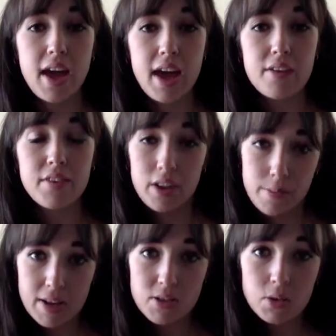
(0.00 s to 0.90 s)
UK are
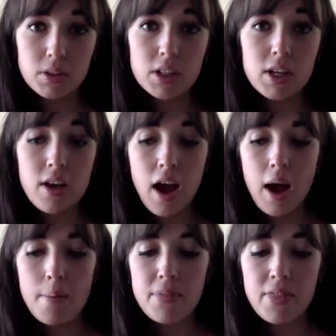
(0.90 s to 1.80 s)
fundamental.
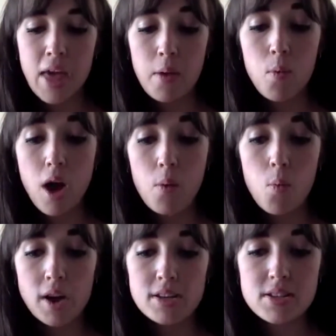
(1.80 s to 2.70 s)
They were
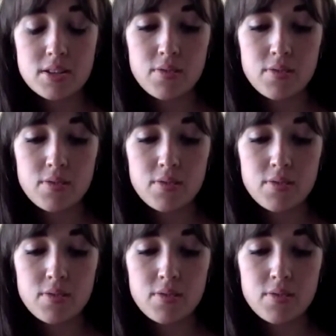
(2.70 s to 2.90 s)
once,